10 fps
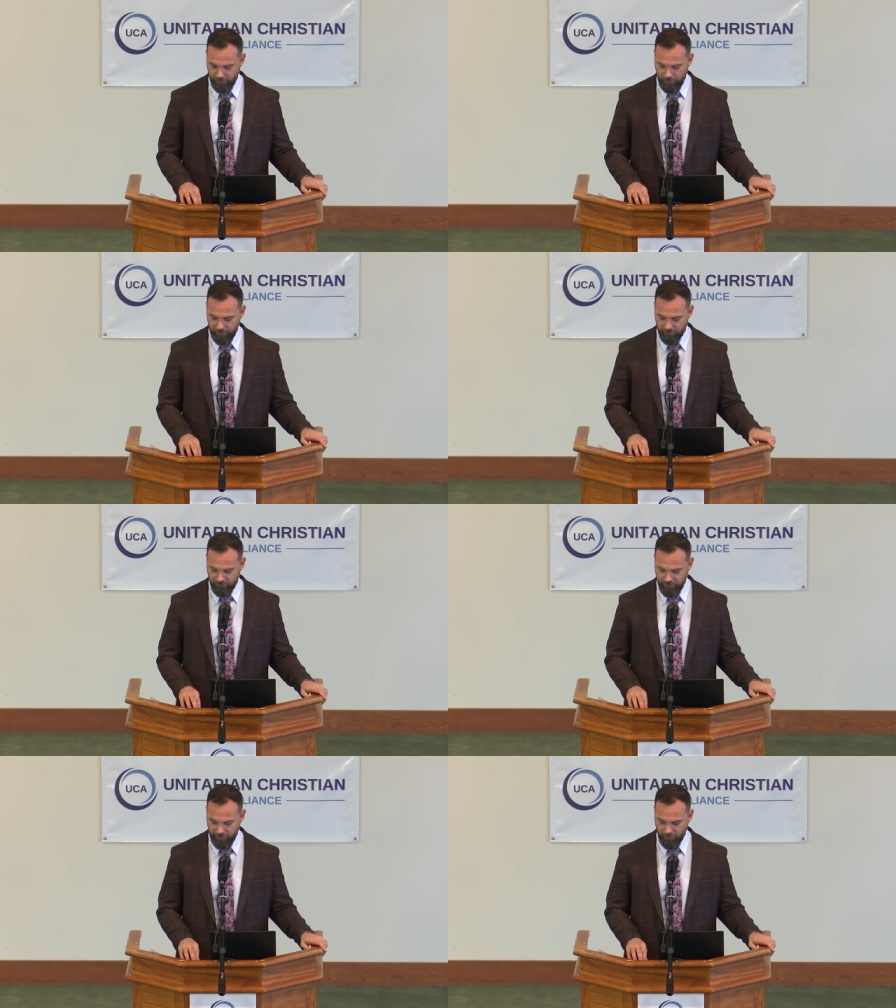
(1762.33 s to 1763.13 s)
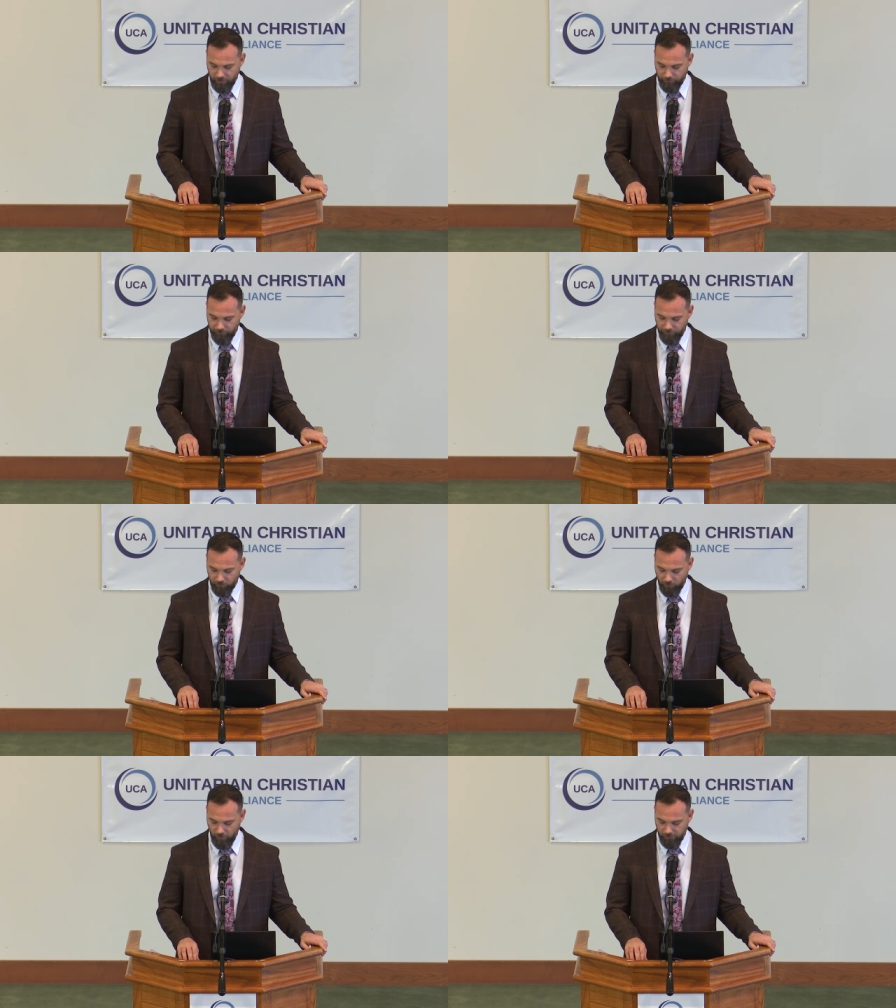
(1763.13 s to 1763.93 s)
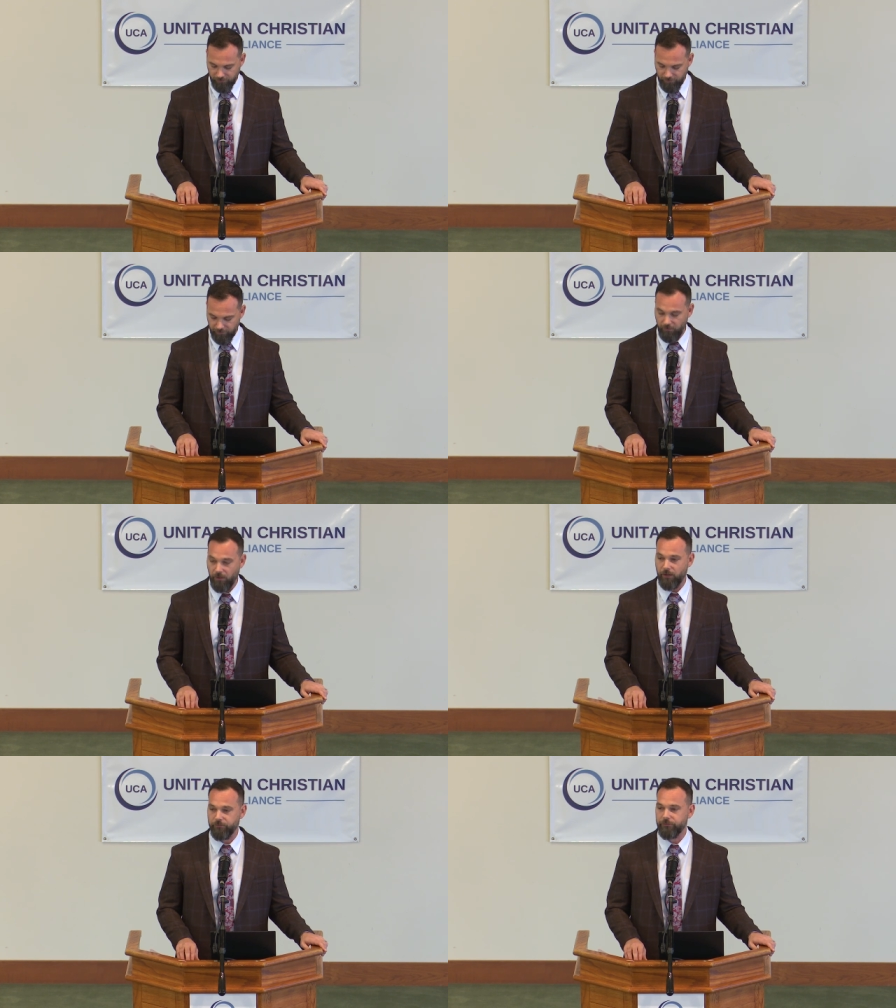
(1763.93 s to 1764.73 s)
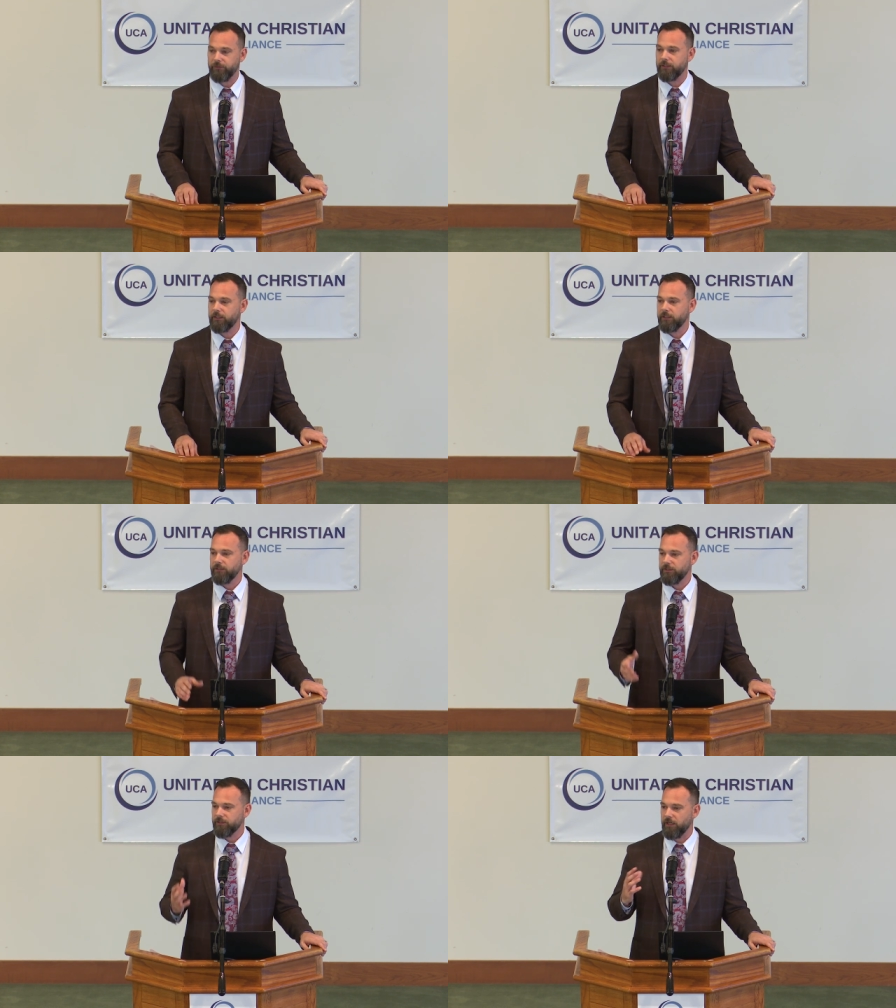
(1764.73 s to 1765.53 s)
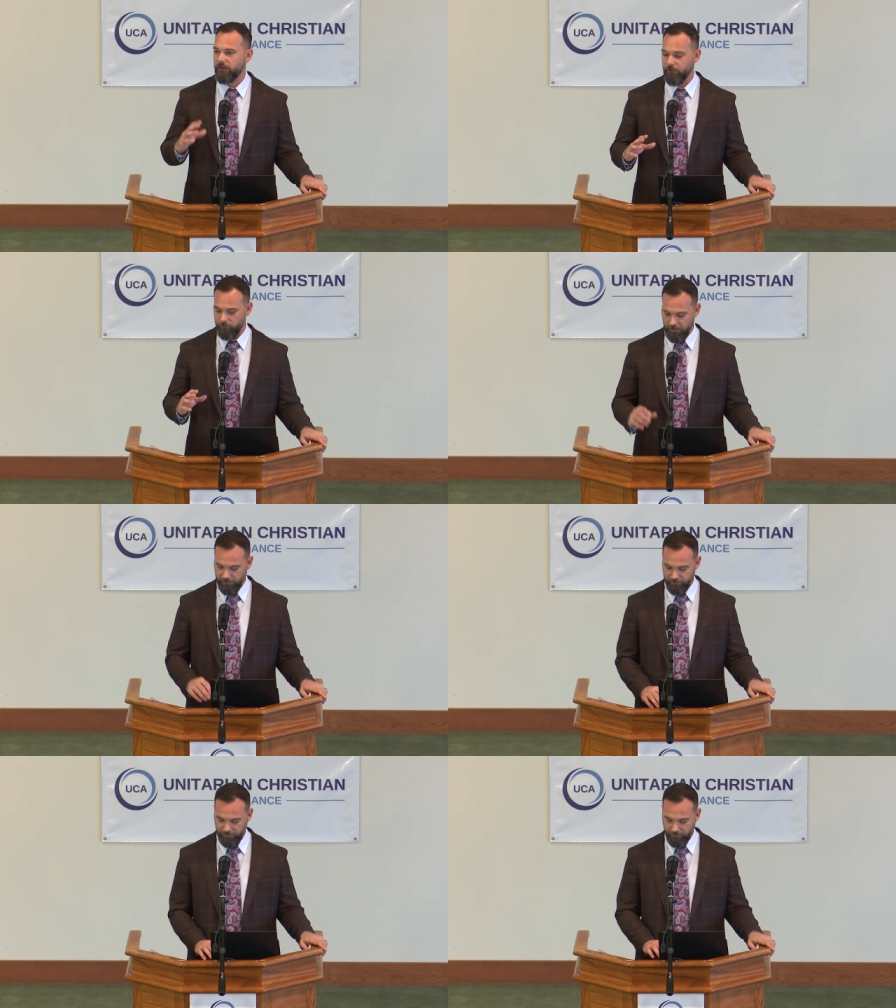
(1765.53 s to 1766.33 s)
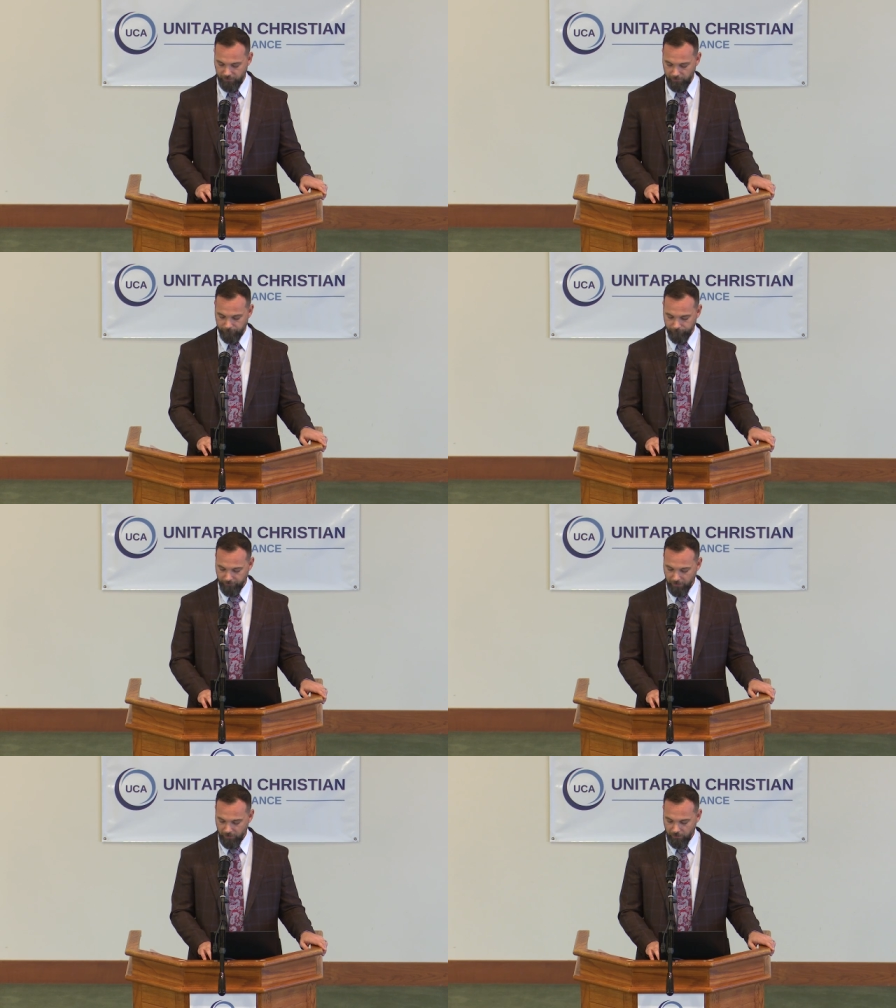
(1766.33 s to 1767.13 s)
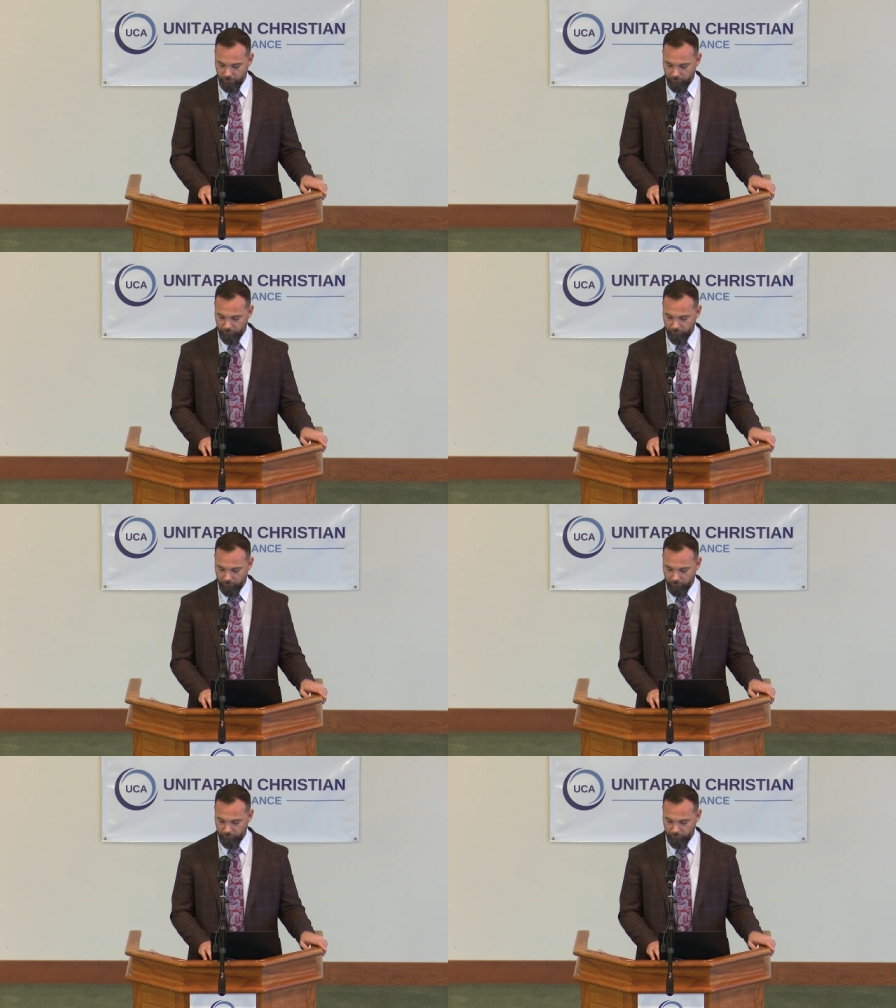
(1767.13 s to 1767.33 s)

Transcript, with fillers: and to take up the cross in love. So that's kind of their mindset there. They